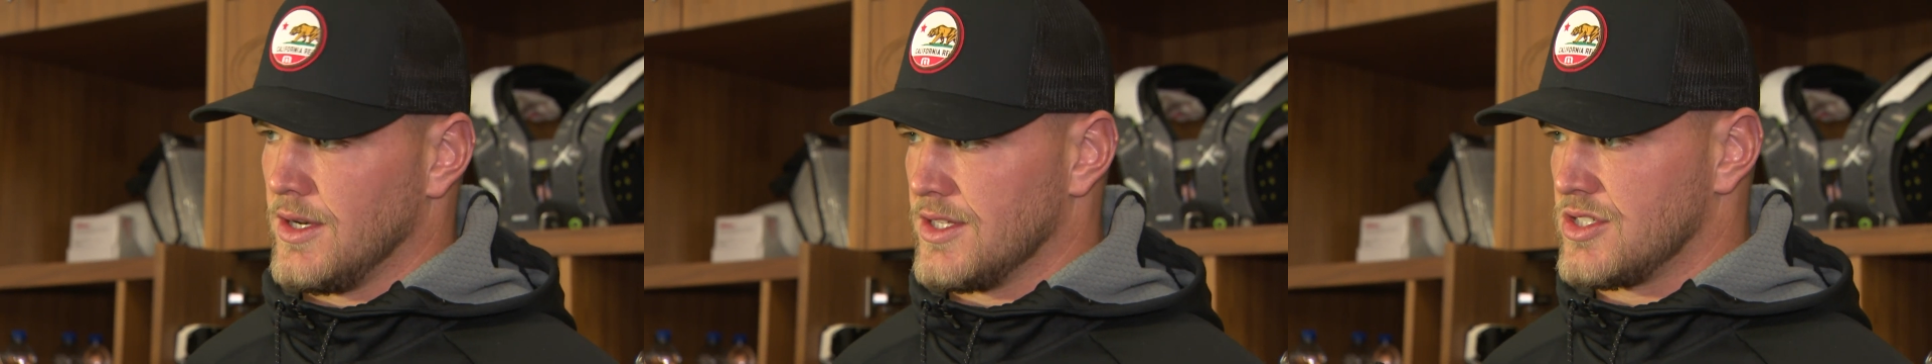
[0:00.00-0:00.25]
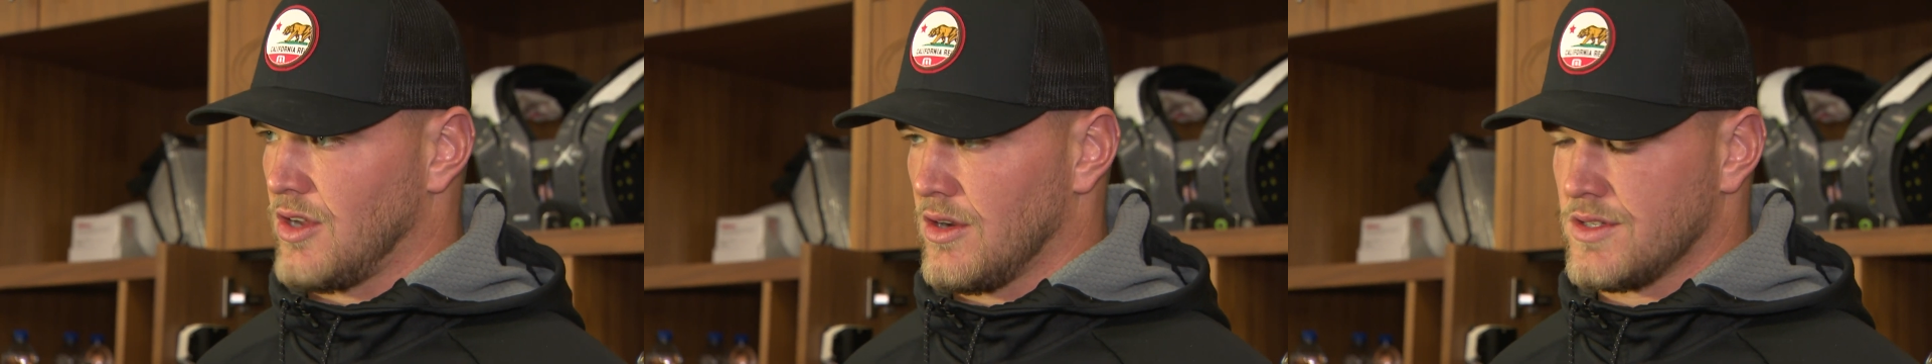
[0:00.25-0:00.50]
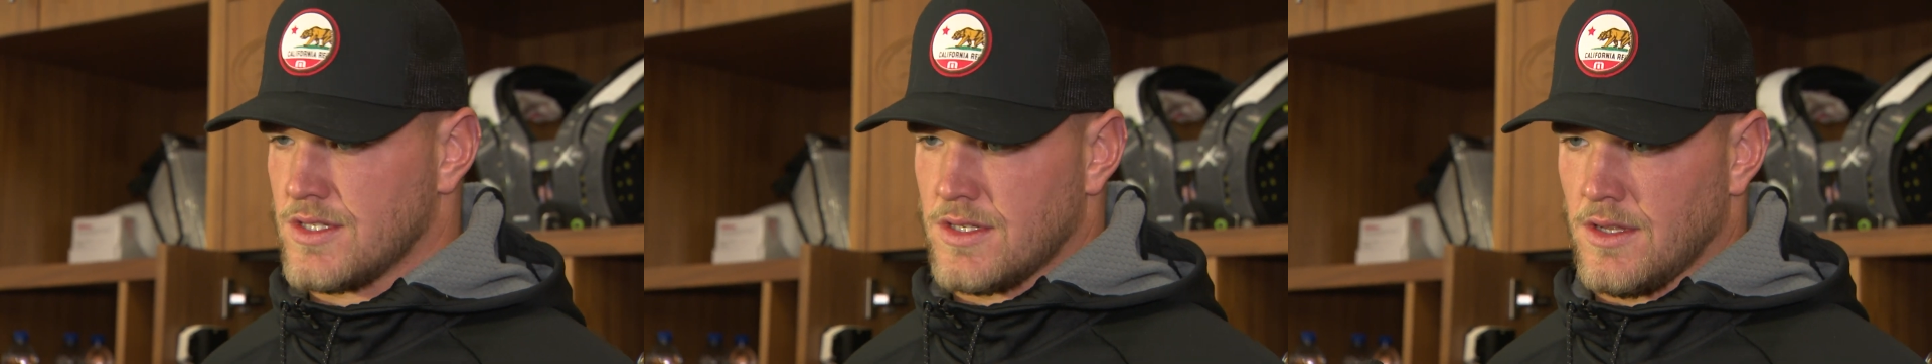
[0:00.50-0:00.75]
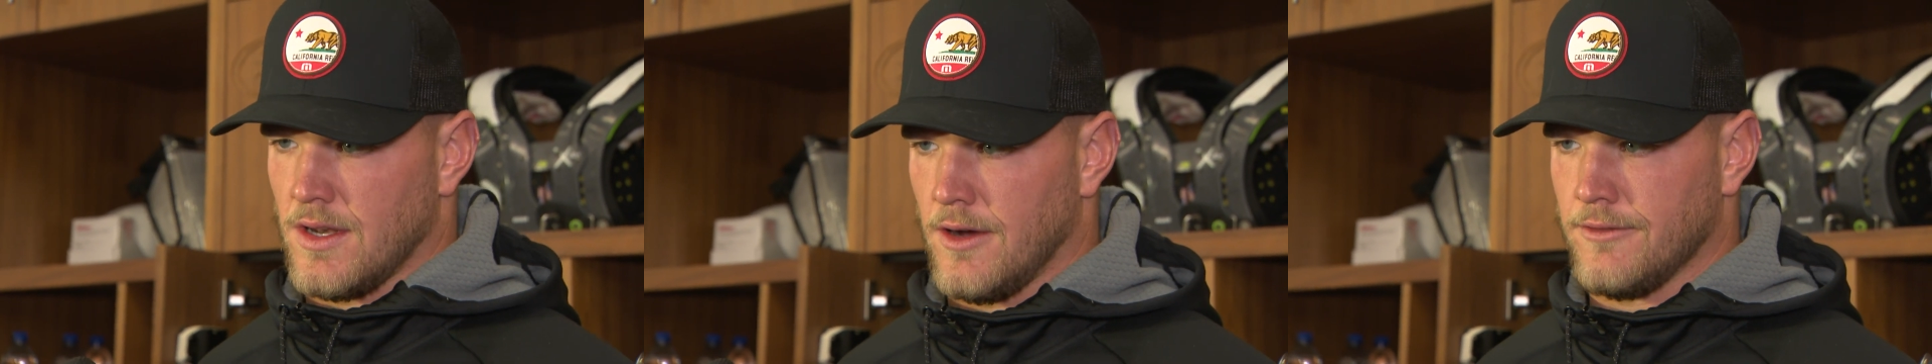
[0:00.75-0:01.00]
And it starts,
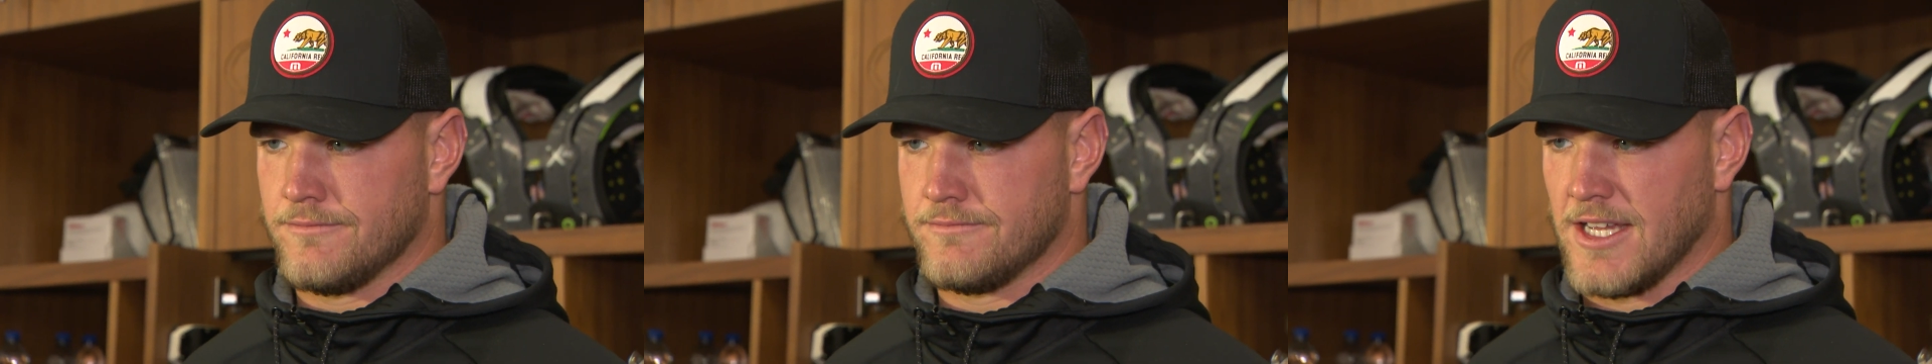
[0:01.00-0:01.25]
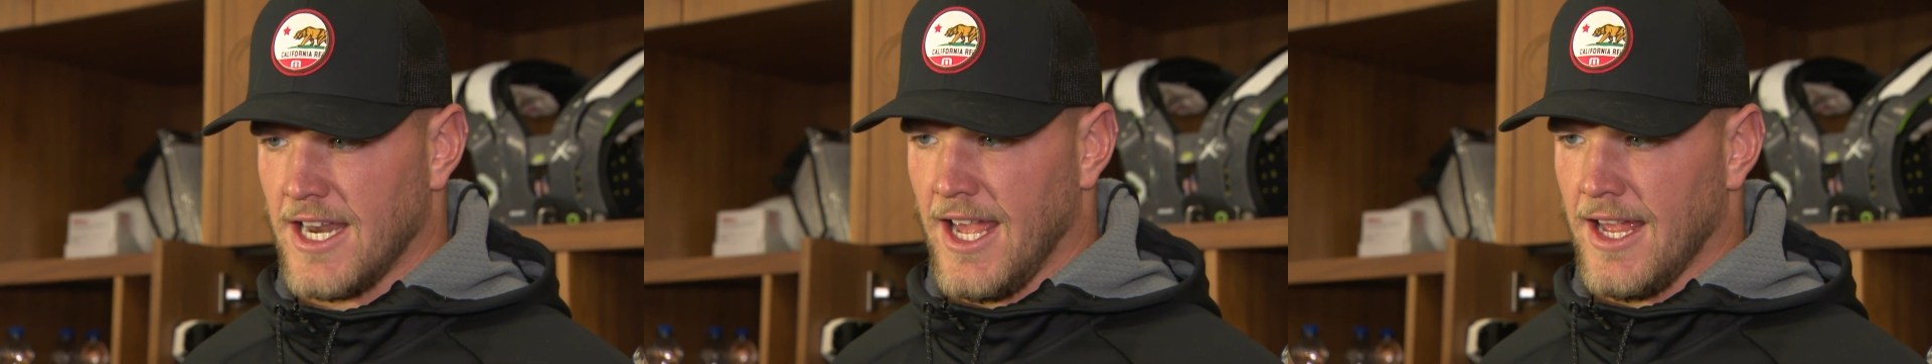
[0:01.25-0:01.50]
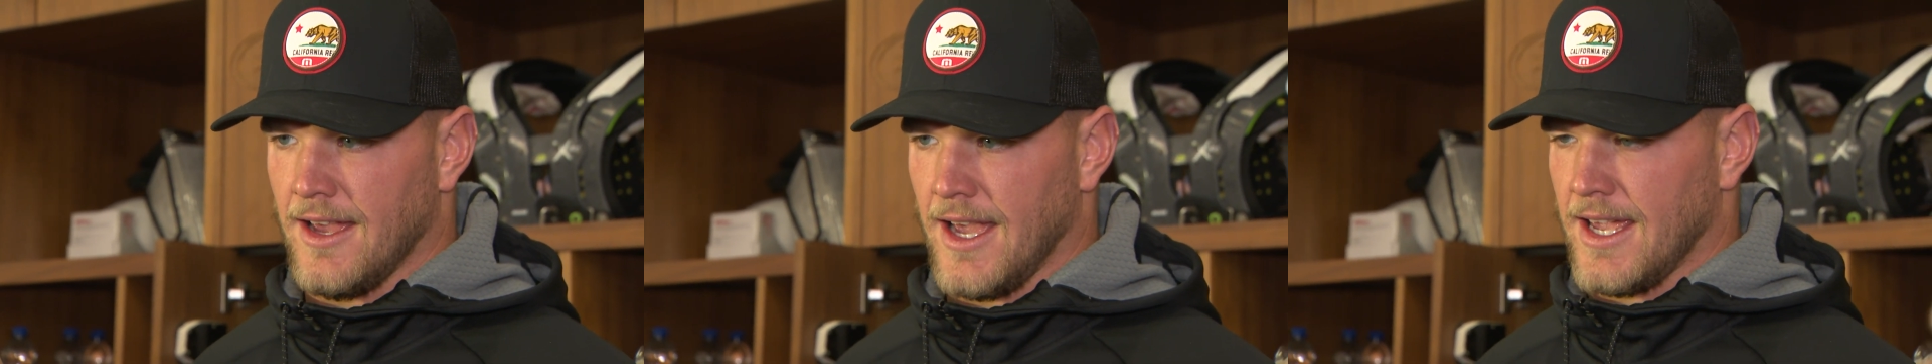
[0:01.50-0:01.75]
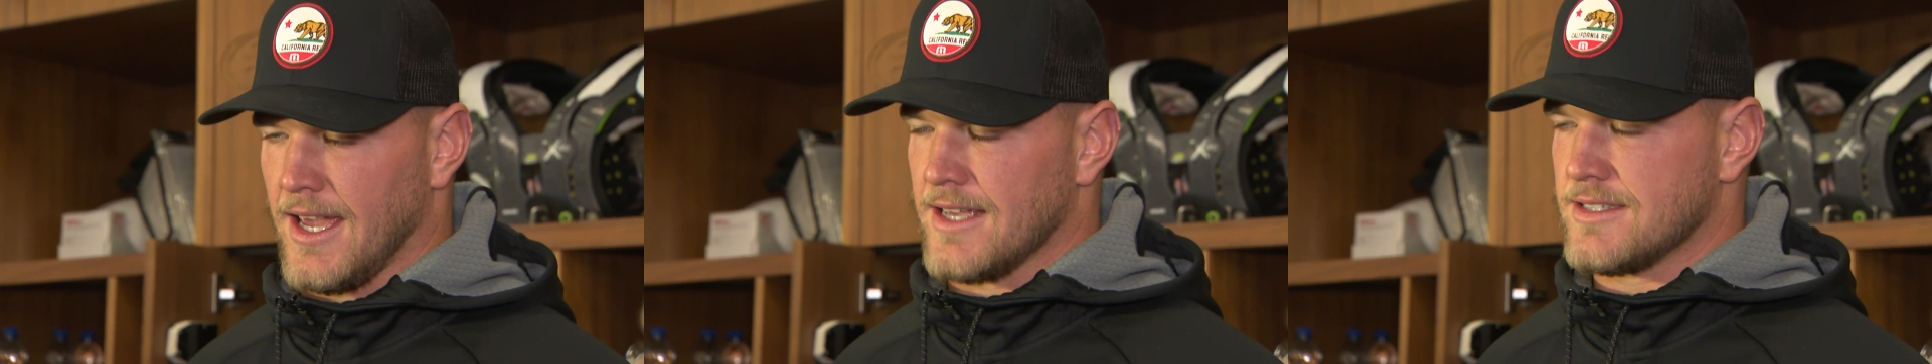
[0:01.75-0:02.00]
you know, today, I
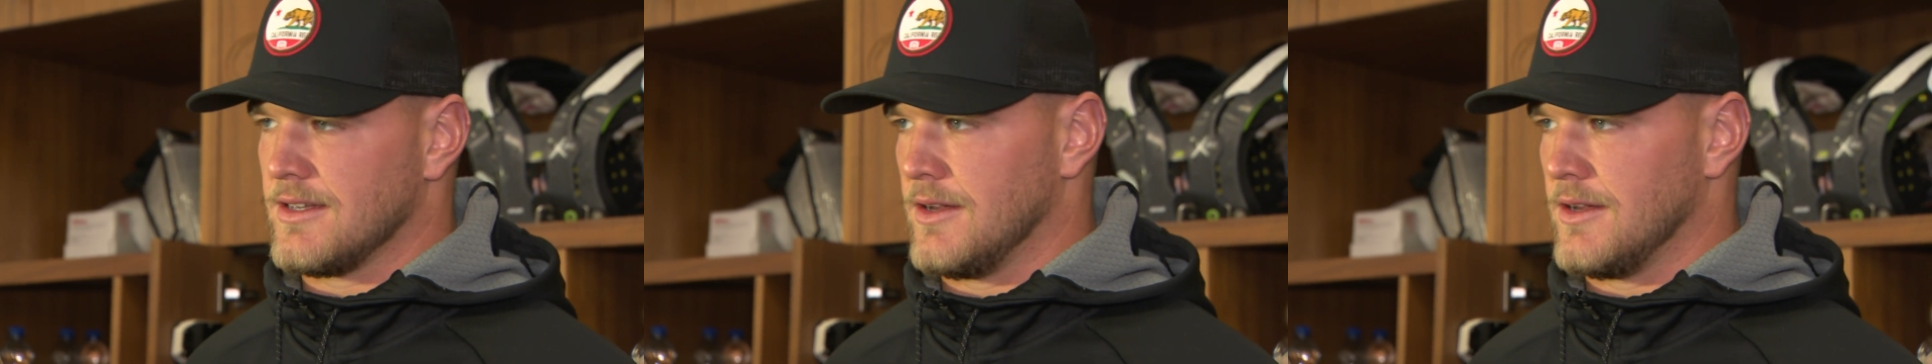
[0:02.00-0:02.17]
guess.